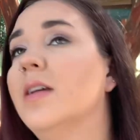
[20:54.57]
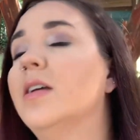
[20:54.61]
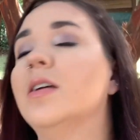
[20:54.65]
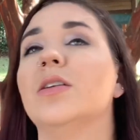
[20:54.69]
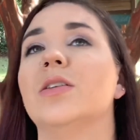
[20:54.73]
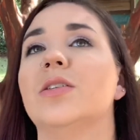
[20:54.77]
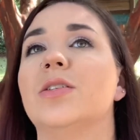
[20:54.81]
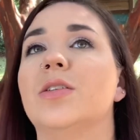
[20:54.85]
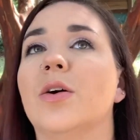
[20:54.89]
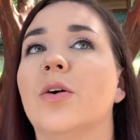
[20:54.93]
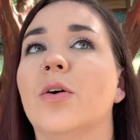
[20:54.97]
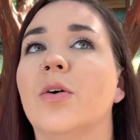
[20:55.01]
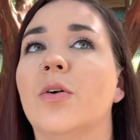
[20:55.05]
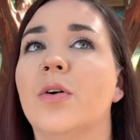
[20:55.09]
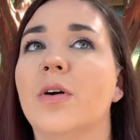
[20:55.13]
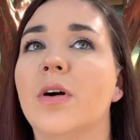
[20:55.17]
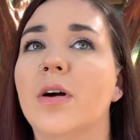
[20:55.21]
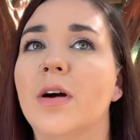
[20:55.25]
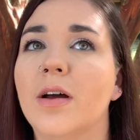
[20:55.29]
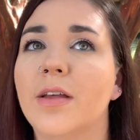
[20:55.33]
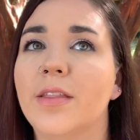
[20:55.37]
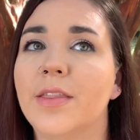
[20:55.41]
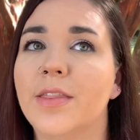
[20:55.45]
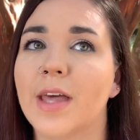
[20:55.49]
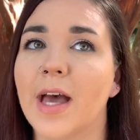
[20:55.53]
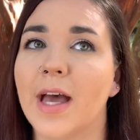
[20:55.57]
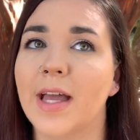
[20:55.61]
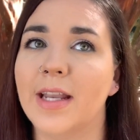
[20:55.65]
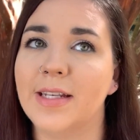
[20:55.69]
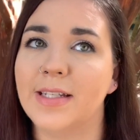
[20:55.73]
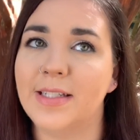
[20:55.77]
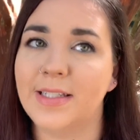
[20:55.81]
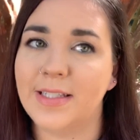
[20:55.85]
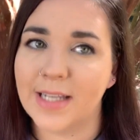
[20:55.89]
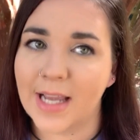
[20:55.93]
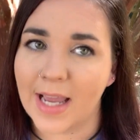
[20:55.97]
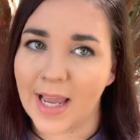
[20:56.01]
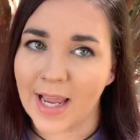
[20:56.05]
So
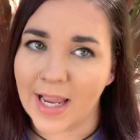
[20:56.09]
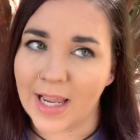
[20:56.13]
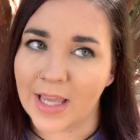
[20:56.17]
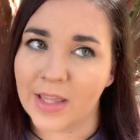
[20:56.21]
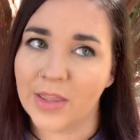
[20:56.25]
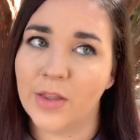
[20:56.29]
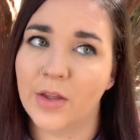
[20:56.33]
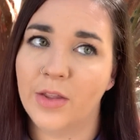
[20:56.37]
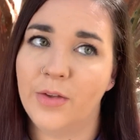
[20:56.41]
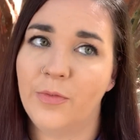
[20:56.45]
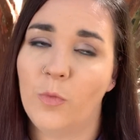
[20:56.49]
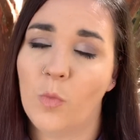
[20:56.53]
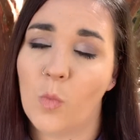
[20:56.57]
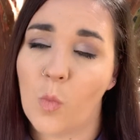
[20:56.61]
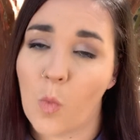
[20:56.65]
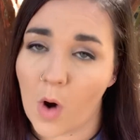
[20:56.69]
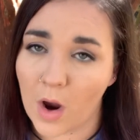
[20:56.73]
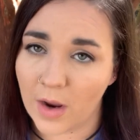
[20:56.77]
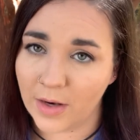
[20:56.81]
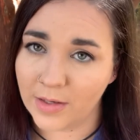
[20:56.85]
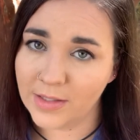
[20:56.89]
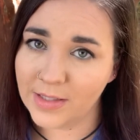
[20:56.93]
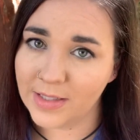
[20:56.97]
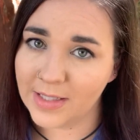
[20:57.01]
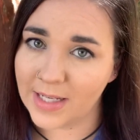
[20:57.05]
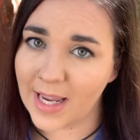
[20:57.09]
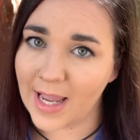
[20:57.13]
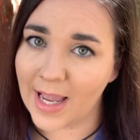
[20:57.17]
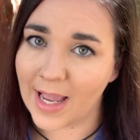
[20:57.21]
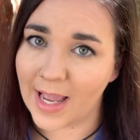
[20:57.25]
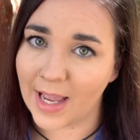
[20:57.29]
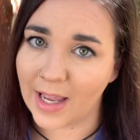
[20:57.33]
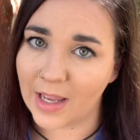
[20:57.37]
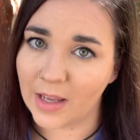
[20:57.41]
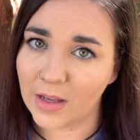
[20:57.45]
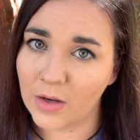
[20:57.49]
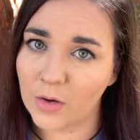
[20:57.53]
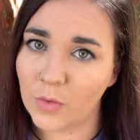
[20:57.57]
that day, the one
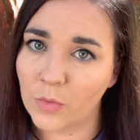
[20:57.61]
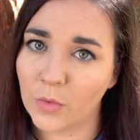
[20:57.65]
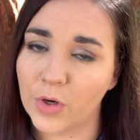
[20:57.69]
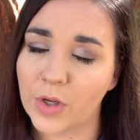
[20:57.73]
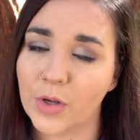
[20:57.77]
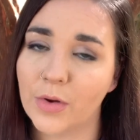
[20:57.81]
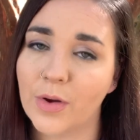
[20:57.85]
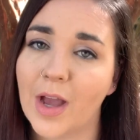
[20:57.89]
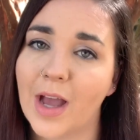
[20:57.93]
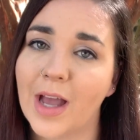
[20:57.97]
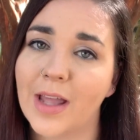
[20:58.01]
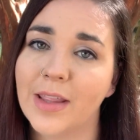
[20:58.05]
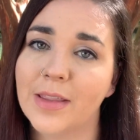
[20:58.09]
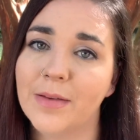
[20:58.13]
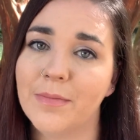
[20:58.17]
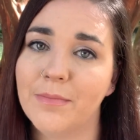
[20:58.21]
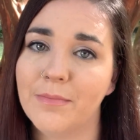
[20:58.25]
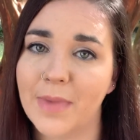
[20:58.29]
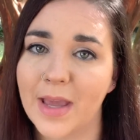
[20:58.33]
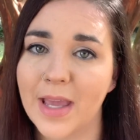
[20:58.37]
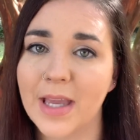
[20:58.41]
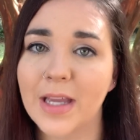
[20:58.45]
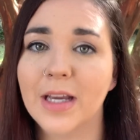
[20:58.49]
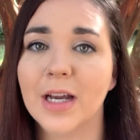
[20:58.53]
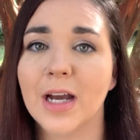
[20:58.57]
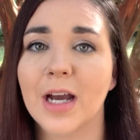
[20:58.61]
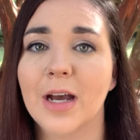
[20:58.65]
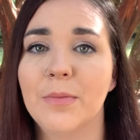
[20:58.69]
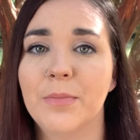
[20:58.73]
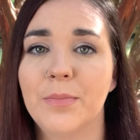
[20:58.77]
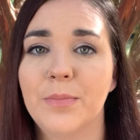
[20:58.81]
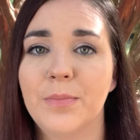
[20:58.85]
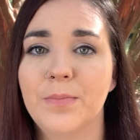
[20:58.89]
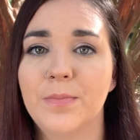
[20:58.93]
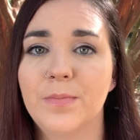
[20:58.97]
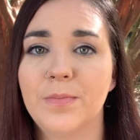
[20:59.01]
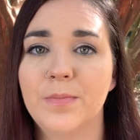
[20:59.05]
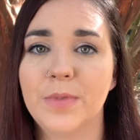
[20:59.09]
day where you had the makeup
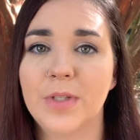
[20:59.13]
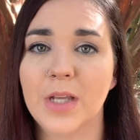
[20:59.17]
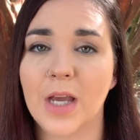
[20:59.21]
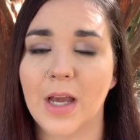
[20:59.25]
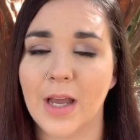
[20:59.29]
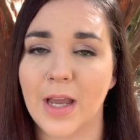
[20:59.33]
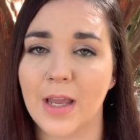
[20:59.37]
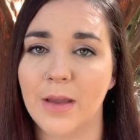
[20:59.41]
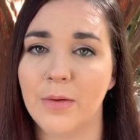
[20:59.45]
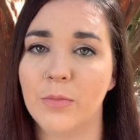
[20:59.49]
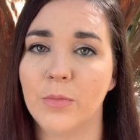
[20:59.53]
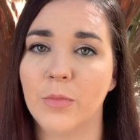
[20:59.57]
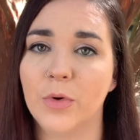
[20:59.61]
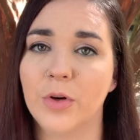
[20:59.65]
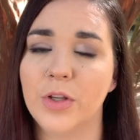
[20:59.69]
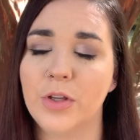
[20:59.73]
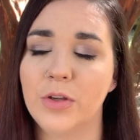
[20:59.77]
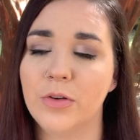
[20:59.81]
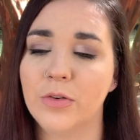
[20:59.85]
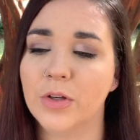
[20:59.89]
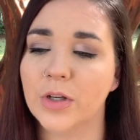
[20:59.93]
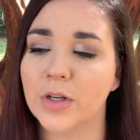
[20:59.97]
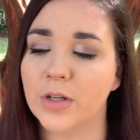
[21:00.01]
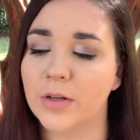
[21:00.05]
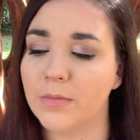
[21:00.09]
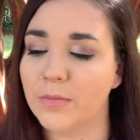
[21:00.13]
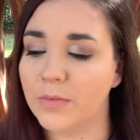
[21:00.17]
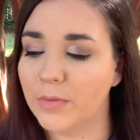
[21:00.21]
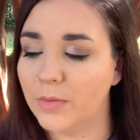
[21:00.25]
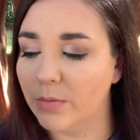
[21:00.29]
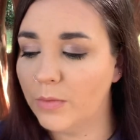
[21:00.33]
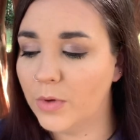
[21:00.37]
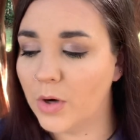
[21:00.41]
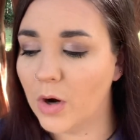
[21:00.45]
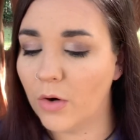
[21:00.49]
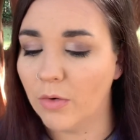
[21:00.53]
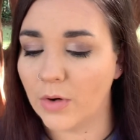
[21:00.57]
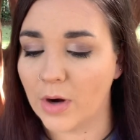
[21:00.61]
time where you could
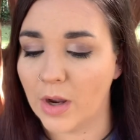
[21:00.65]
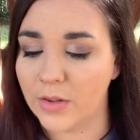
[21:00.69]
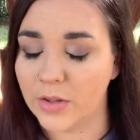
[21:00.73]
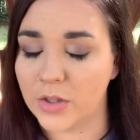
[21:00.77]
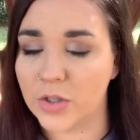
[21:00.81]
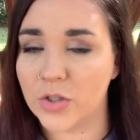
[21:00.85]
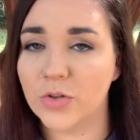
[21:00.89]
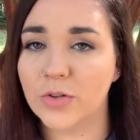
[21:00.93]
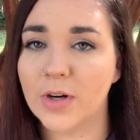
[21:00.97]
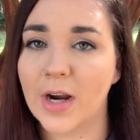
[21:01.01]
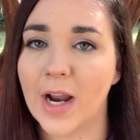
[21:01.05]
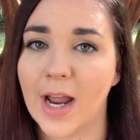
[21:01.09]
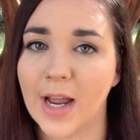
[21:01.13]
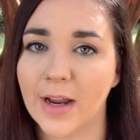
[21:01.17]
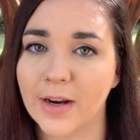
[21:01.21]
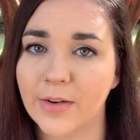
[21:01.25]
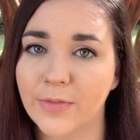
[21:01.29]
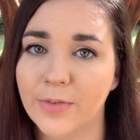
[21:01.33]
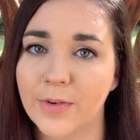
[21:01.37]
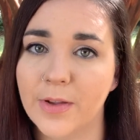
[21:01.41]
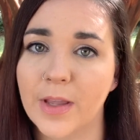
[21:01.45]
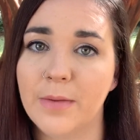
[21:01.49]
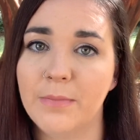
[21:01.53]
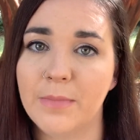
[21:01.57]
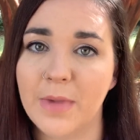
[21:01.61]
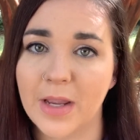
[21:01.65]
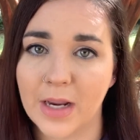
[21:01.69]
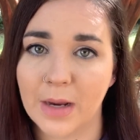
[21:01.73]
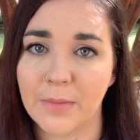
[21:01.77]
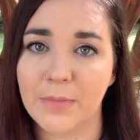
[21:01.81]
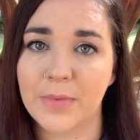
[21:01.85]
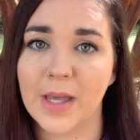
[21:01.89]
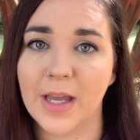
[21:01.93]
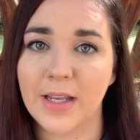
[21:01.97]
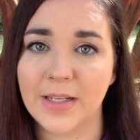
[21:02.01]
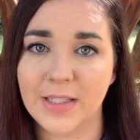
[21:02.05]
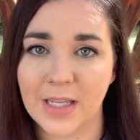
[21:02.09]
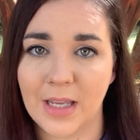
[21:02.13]
go around the track and make up
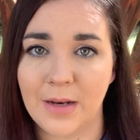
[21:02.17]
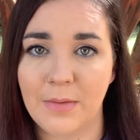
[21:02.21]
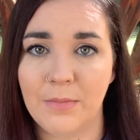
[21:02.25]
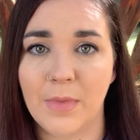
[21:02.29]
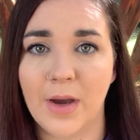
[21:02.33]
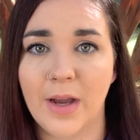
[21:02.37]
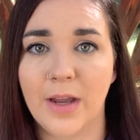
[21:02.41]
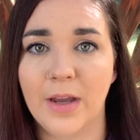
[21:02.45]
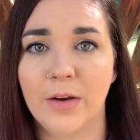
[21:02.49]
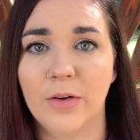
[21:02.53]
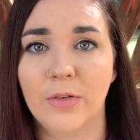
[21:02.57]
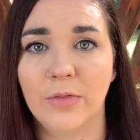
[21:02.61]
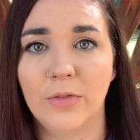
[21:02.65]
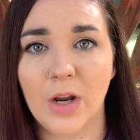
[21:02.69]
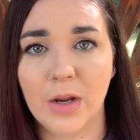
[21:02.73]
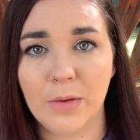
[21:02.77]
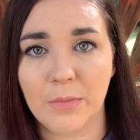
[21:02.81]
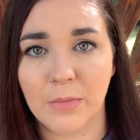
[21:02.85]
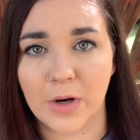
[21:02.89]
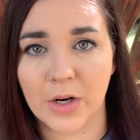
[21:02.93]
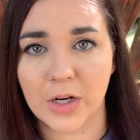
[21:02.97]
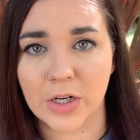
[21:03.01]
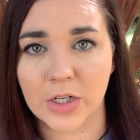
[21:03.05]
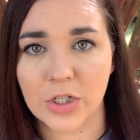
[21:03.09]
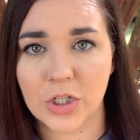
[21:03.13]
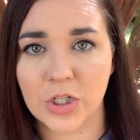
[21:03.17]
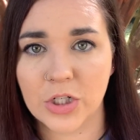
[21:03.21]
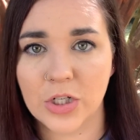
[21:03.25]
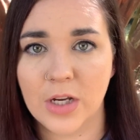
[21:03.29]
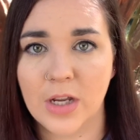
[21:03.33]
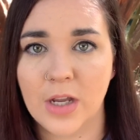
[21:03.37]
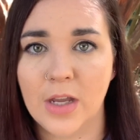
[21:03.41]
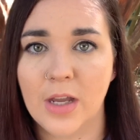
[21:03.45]
that 10 mile ruck march